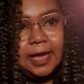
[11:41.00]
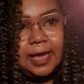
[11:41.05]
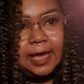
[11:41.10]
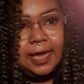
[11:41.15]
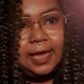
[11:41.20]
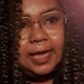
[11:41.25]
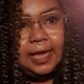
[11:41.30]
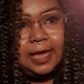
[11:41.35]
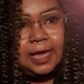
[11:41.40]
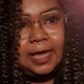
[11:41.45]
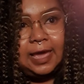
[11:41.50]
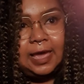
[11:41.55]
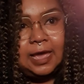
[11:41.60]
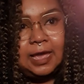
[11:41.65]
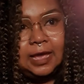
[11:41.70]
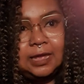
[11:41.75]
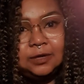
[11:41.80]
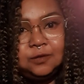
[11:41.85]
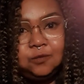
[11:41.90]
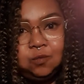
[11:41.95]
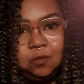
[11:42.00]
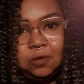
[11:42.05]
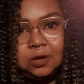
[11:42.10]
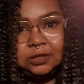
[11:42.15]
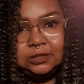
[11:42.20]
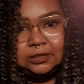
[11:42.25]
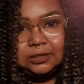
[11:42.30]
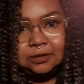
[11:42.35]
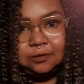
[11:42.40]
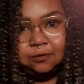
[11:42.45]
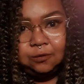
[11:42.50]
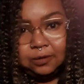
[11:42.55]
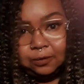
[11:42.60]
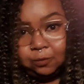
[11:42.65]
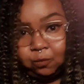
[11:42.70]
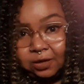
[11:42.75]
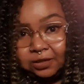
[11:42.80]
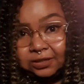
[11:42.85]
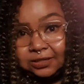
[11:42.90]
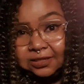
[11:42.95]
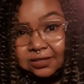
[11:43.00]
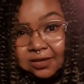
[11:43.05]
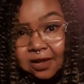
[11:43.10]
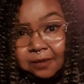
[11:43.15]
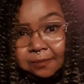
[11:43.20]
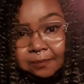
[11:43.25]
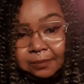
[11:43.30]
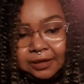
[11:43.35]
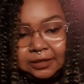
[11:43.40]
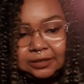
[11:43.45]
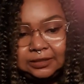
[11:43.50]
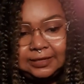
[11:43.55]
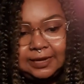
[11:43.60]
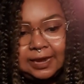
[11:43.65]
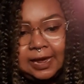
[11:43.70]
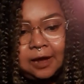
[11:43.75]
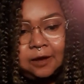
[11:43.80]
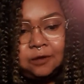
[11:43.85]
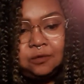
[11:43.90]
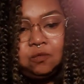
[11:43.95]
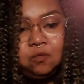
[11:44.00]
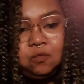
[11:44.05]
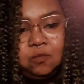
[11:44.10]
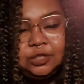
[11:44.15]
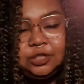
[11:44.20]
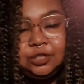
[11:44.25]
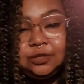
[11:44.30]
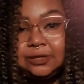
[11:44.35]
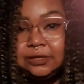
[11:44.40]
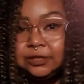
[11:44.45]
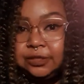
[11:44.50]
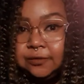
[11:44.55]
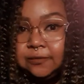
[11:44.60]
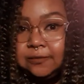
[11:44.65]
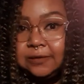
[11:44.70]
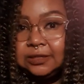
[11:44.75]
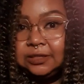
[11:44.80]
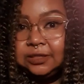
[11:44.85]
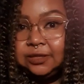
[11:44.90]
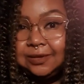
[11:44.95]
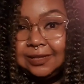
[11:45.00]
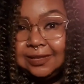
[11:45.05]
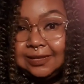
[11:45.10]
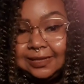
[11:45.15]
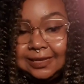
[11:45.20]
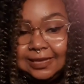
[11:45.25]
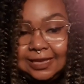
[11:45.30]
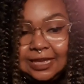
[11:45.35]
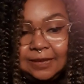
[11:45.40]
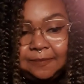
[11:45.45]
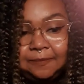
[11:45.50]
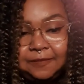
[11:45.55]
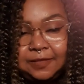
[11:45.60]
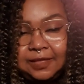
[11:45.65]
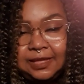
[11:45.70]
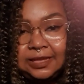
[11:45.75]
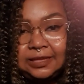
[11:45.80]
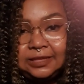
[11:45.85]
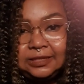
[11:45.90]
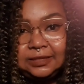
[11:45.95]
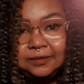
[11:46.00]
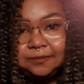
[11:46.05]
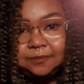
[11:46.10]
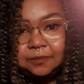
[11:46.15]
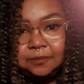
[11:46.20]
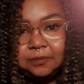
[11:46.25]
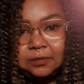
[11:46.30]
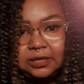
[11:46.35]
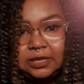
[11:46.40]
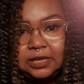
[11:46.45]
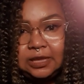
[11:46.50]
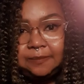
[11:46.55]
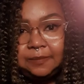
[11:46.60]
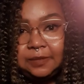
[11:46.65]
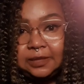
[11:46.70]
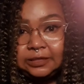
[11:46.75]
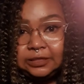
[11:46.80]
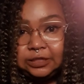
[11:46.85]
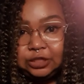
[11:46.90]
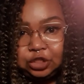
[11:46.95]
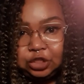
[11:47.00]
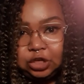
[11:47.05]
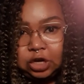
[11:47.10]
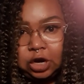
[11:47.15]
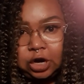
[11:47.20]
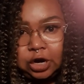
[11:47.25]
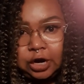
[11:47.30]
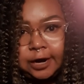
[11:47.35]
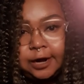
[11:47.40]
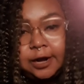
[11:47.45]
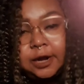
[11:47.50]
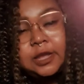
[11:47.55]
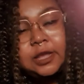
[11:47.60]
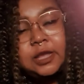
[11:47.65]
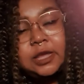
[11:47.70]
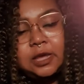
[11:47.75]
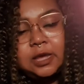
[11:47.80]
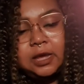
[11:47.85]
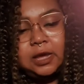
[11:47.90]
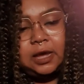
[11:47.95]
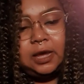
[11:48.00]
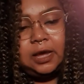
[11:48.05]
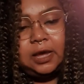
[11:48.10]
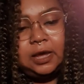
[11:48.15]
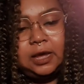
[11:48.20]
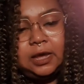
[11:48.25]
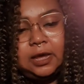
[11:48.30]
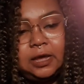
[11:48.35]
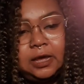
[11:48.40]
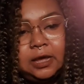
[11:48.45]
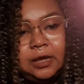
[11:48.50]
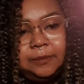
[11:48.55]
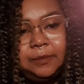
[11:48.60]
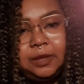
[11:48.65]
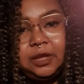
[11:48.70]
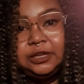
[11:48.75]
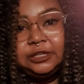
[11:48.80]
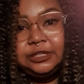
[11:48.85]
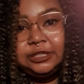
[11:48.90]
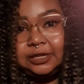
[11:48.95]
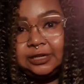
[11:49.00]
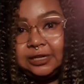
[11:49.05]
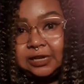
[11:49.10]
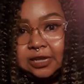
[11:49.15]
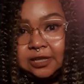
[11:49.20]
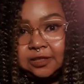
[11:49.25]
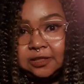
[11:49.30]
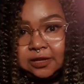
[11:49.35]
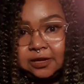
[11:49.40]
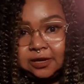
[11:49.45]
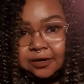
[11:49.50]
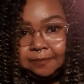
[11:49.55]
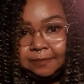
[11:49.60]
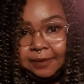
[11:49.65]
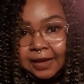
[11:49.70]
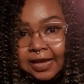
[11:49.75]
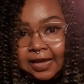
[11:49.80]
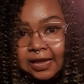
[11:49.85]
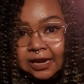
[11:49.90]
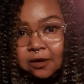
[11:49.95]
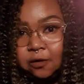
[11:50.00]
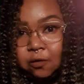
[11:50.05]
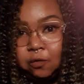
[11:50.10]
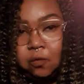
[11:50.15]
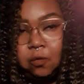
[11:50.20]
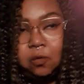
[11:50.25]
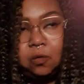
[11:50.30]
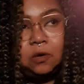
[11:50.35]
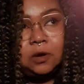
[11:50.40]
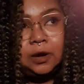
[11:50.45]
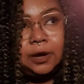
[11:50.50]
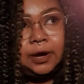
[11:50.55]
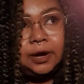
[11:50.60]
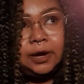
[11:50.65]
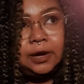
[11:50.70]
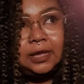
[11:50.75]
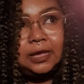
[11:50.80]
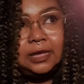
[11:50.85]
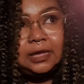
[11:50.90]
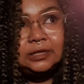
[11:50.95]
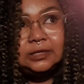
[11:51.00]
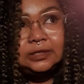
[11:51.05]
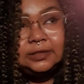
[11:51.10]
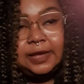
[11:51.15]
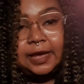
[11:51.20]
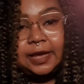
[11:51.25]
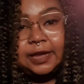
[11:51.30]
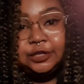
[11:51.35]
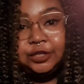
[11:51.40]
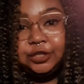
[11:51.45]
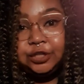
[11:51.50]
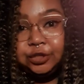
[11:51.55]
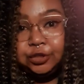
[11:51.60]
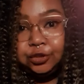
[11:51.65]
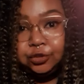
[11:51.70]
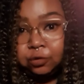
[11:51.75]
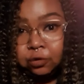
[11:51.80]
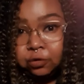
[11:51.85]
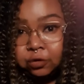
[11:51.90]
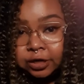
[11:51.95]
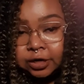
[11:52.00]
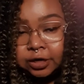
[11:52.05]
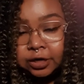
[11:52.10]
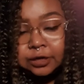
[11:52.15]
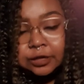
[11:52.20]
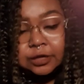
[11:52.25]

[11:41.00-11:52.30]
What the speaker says: And once it's all burnt down, what you can do is you can keep this jar underneath your bed or inside your drawer.